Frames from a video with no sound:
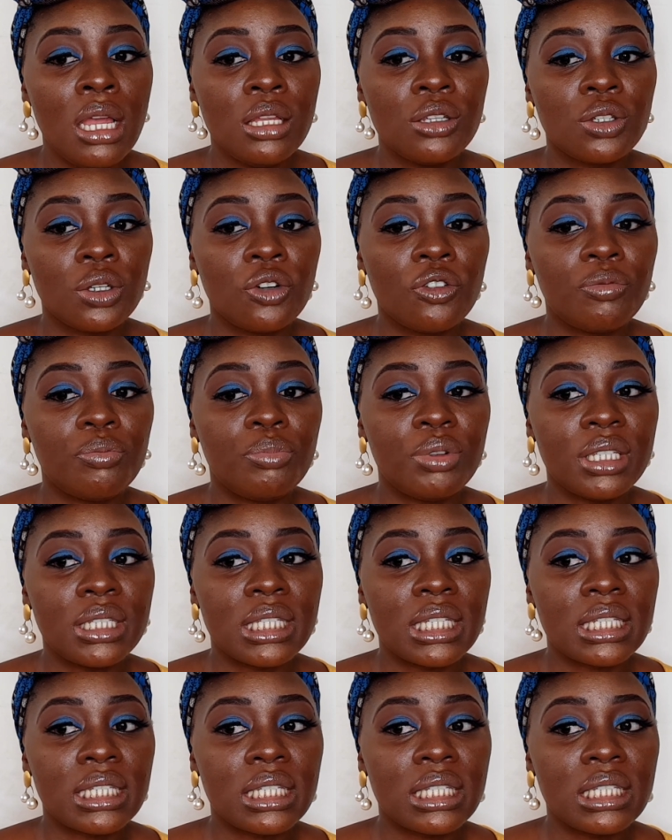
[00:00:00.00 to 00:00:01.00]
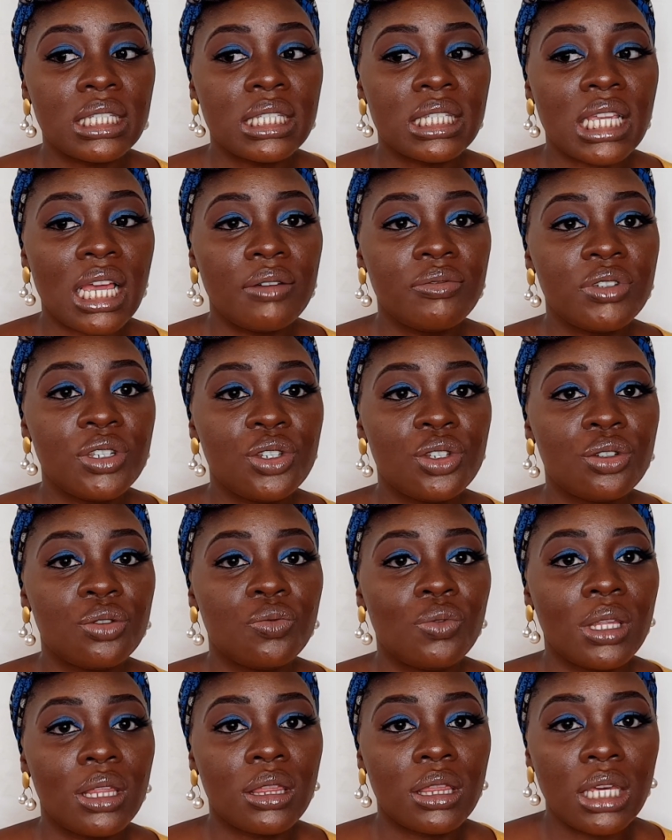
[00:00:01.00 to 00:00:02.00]
sort of businesses having to
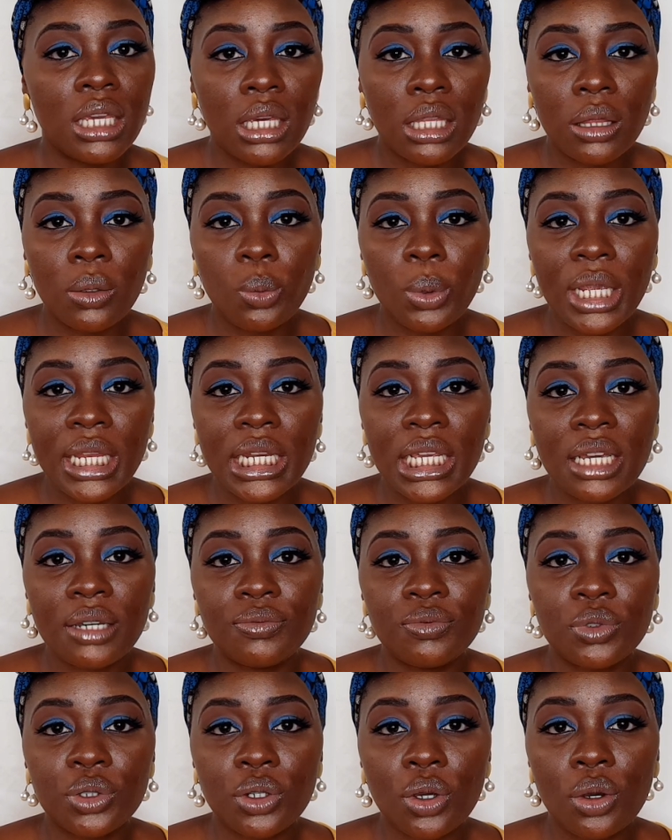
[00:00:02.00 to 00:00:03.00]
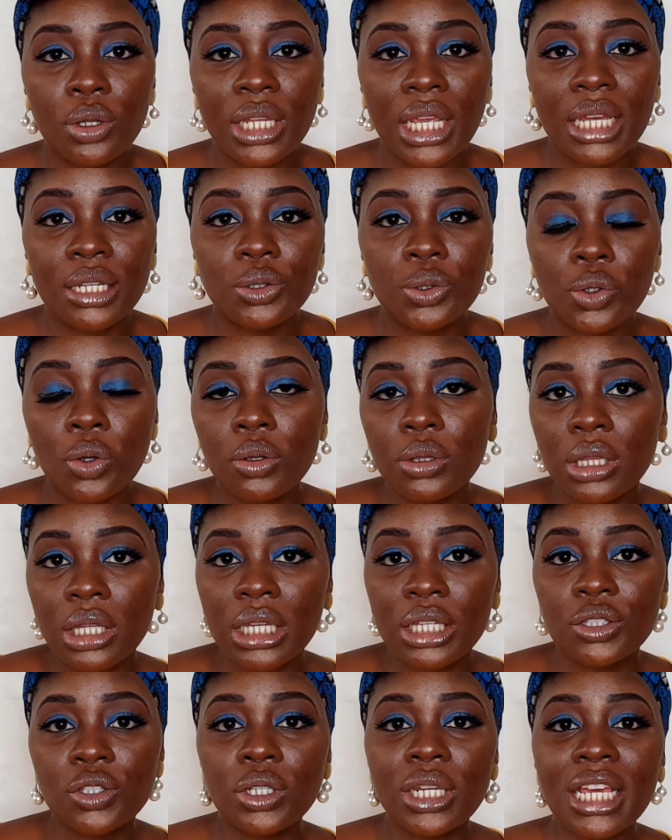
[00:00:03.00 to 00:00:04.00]
rethink the way they are done
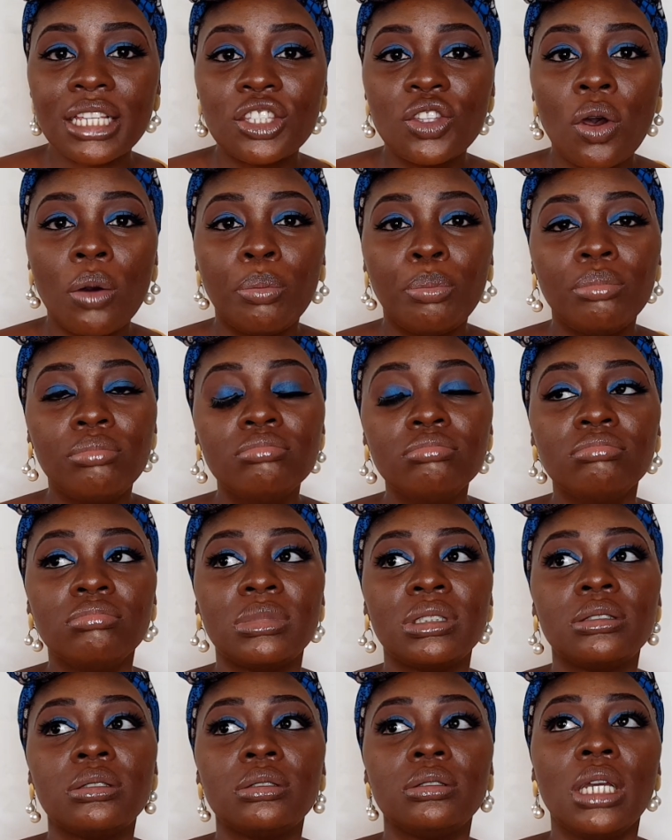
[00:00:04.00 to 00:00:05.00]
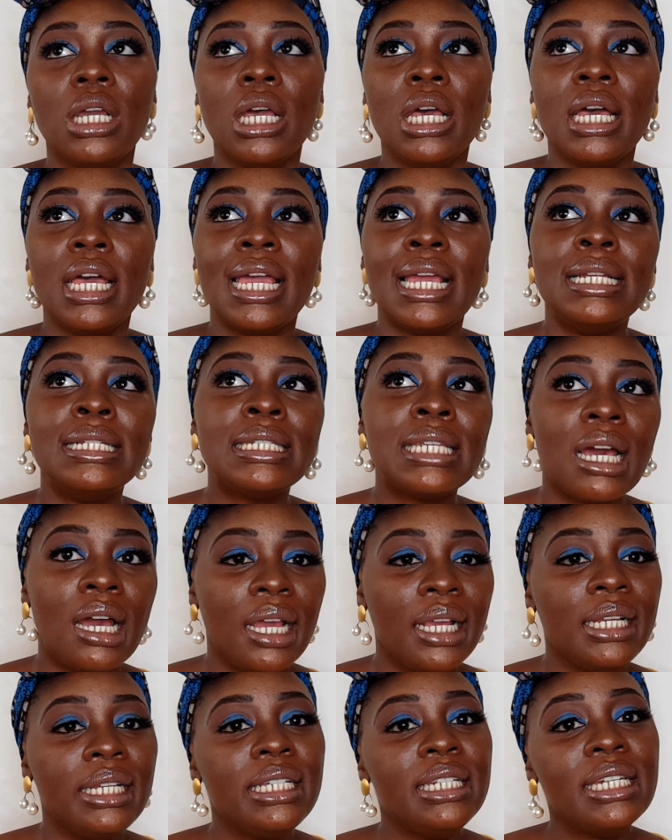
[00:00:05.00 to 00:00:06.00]
things. So that's not
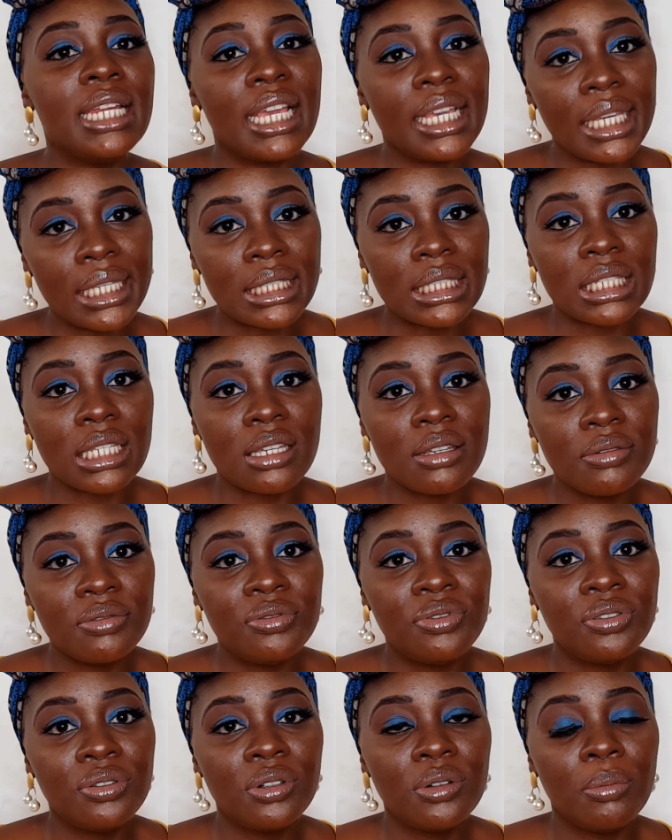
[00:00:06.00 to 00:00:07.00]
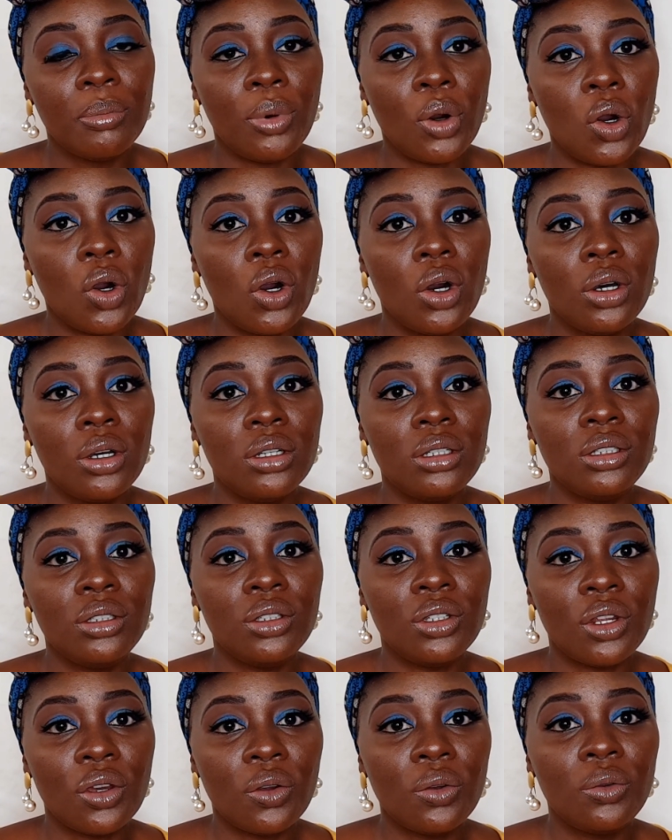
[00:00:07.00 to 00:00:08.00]
entirely negative, but you
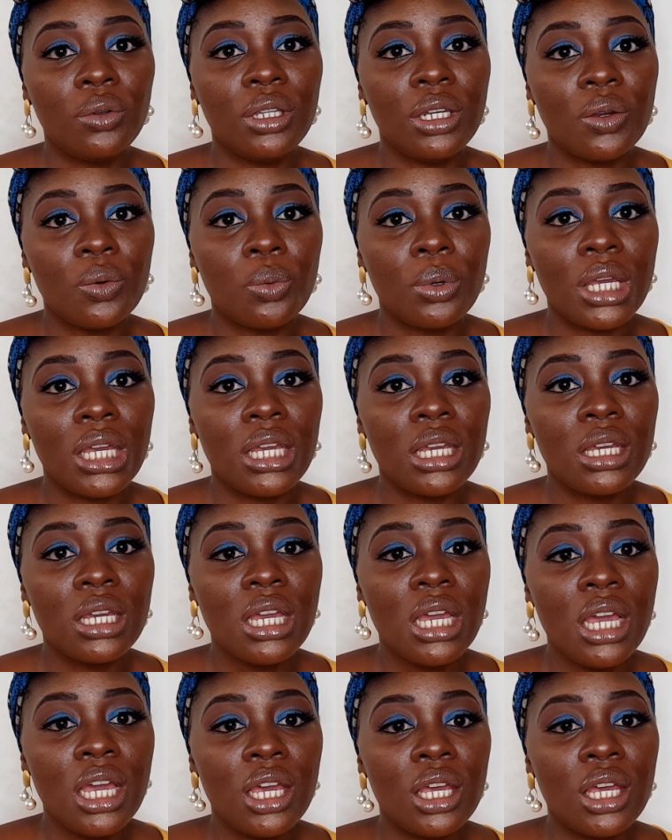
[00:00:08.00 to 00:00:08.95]
know, in a way,